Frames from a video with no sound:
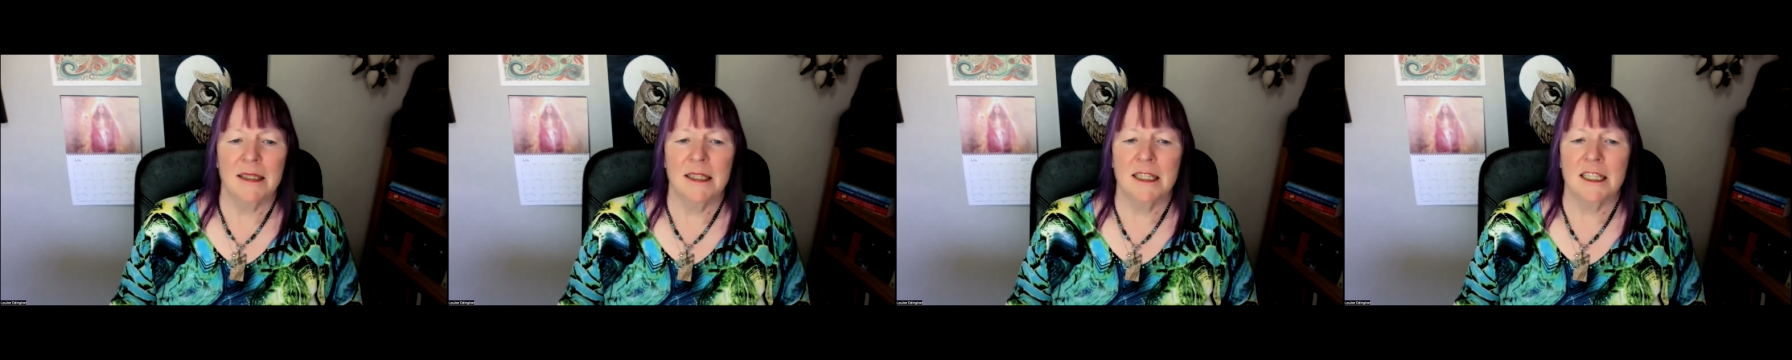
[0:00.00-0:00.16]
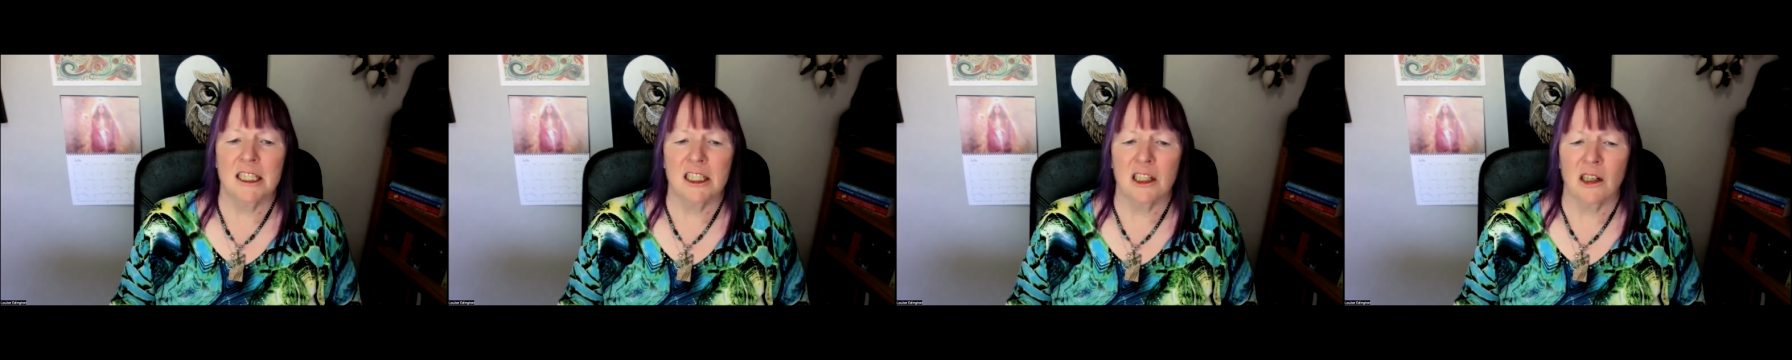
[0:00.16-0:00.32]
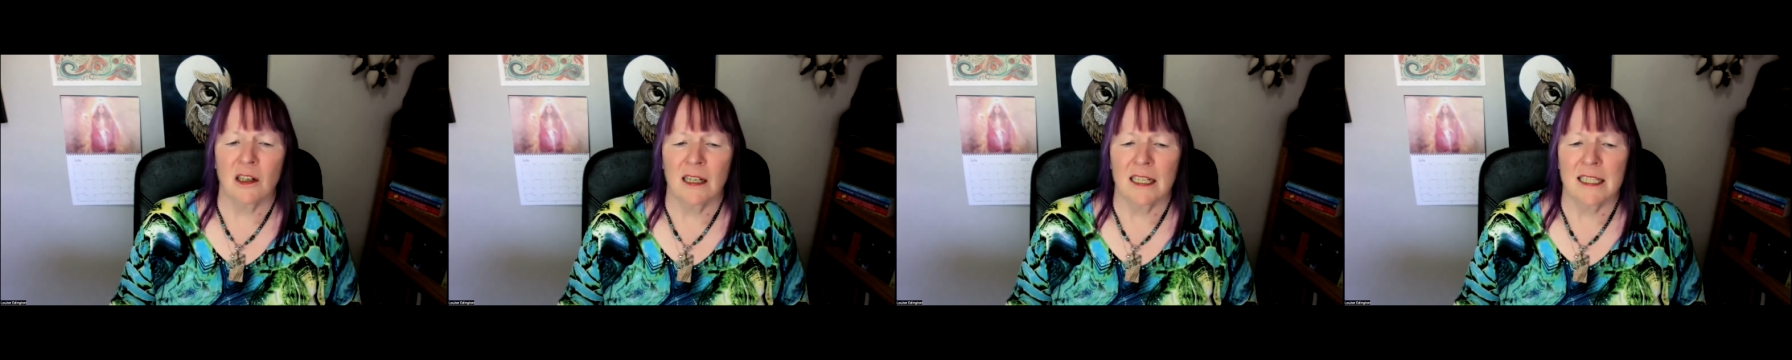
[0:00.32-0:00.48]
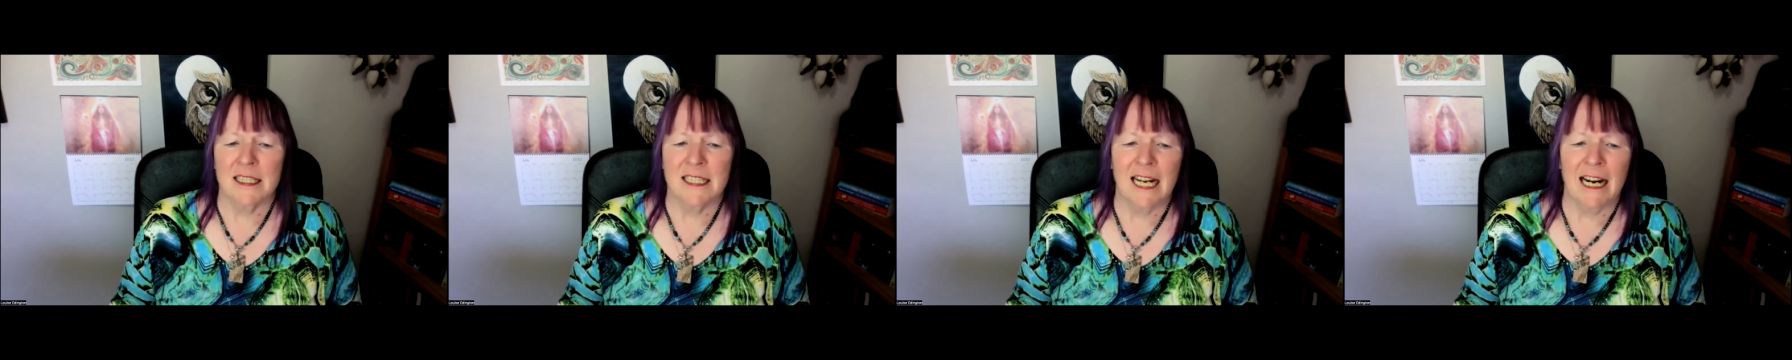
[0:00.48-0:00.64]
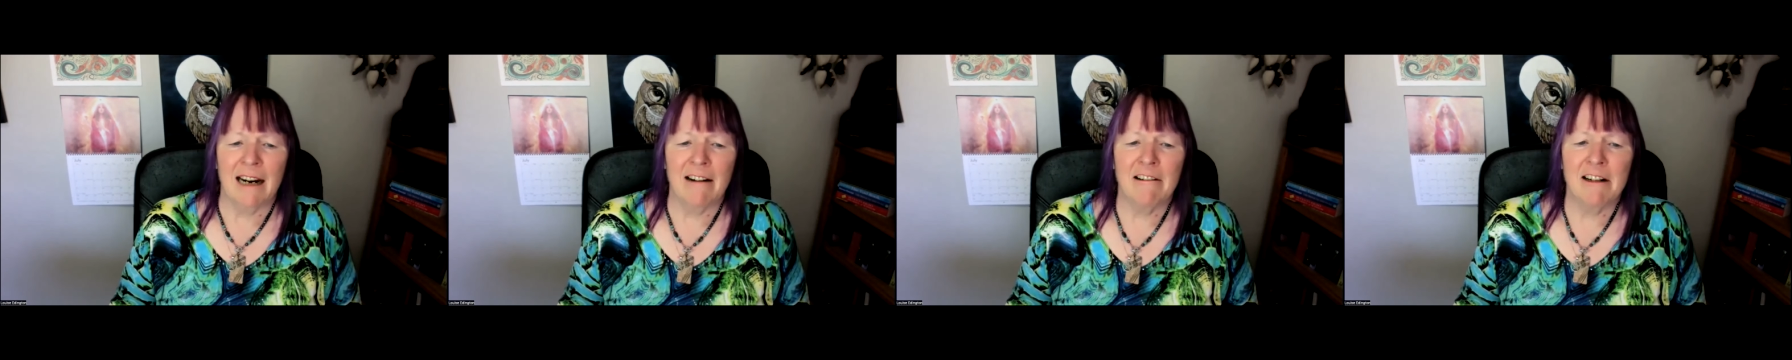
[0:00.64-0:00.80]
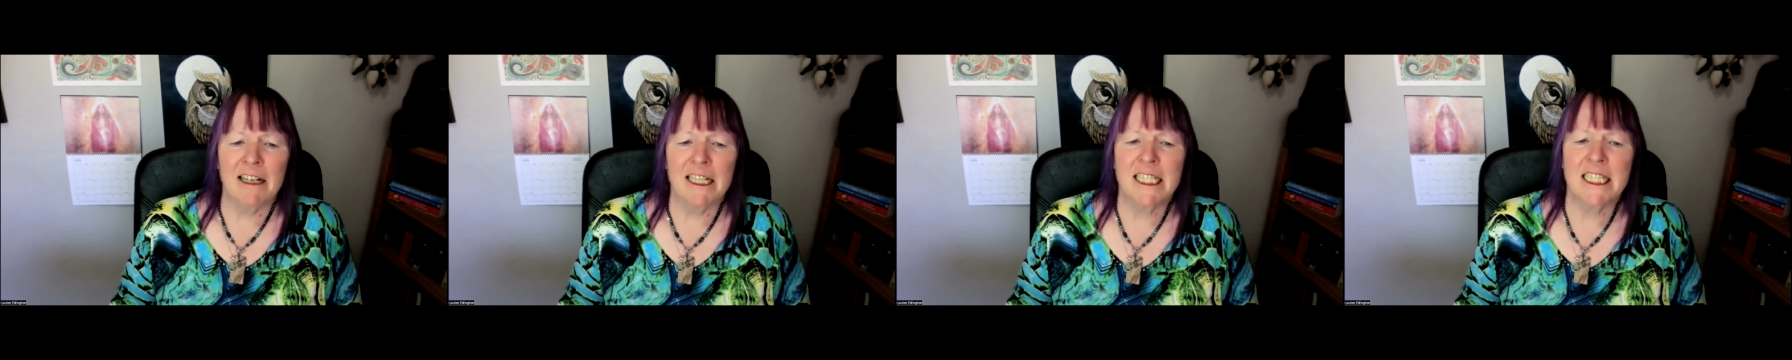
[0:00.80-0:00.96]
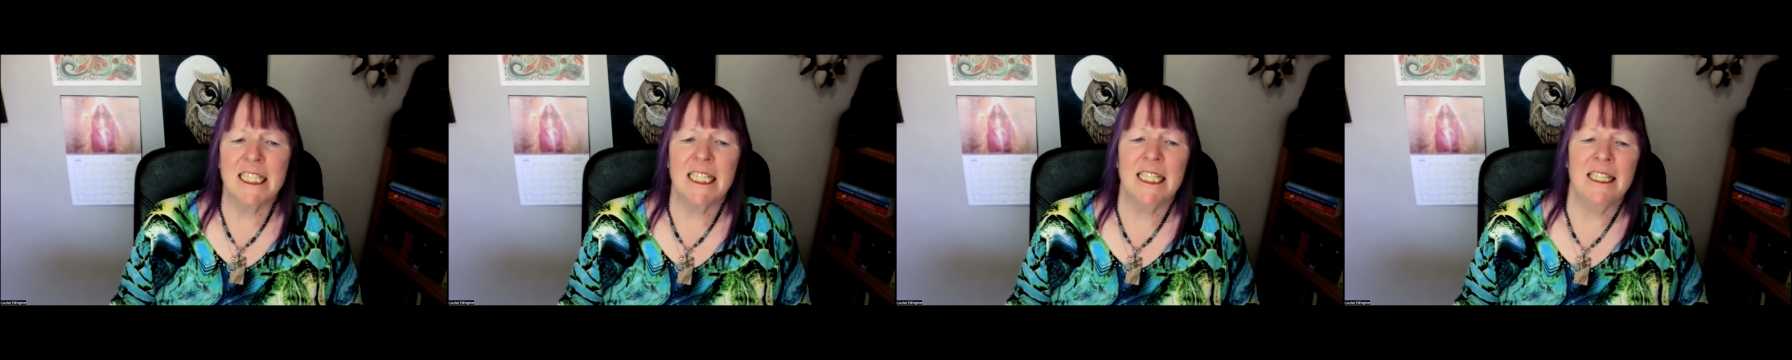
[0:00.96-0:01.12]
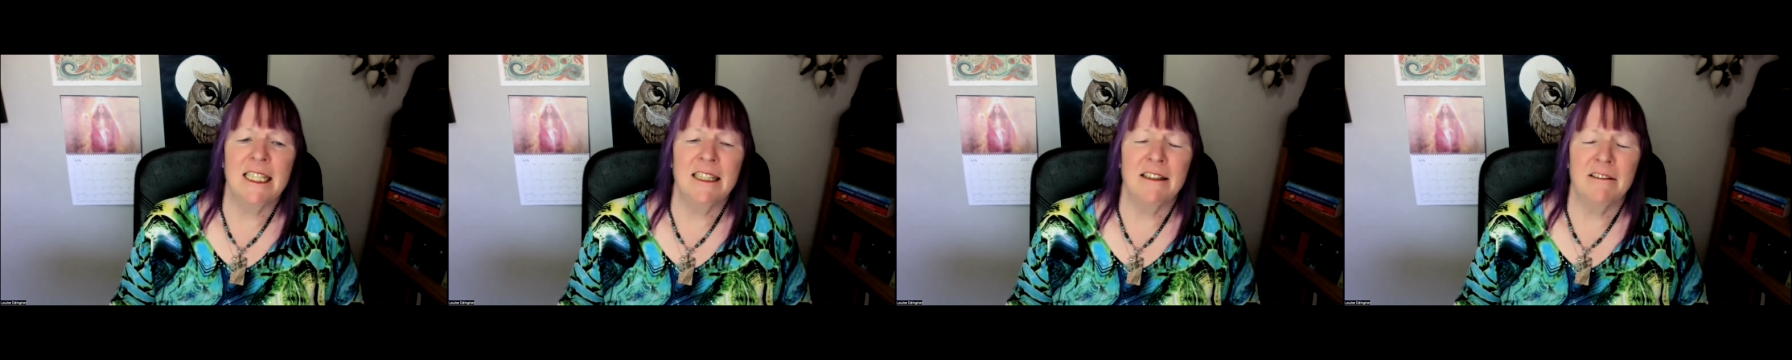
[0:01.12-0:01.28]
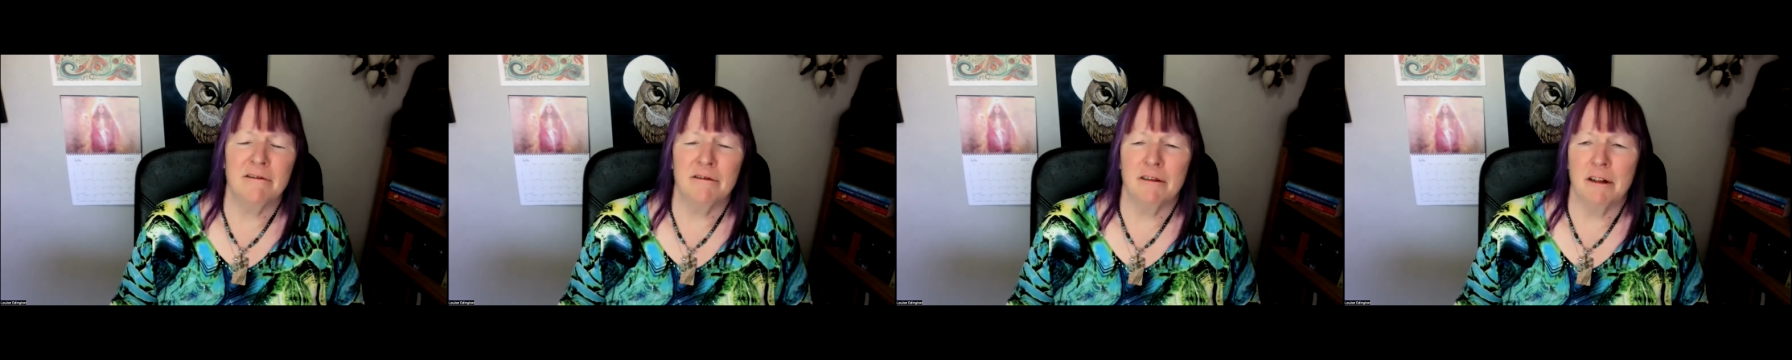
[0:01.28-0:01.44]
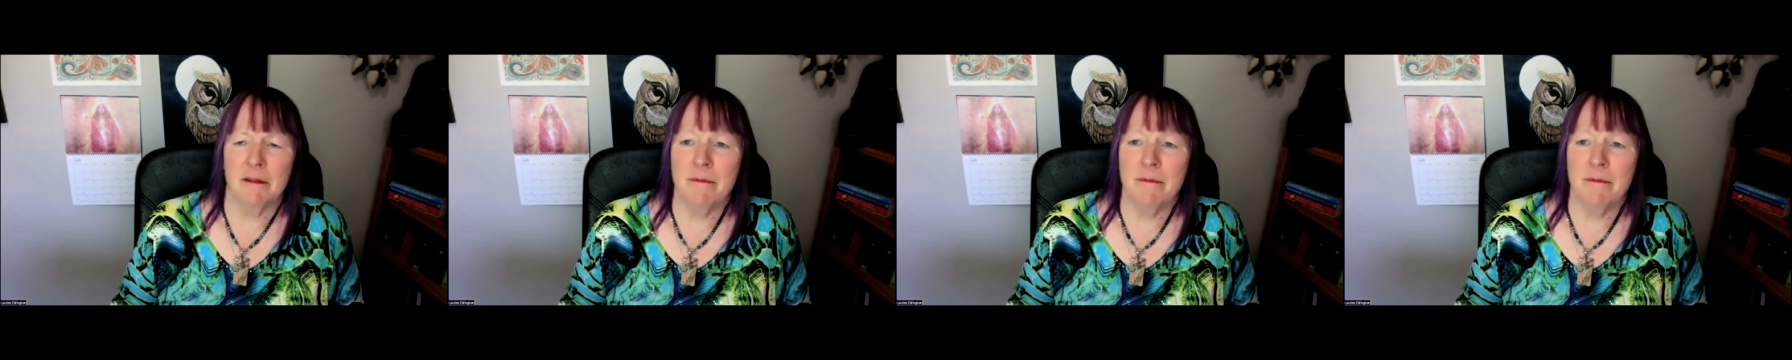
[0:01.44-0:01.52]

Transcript: and solidarity,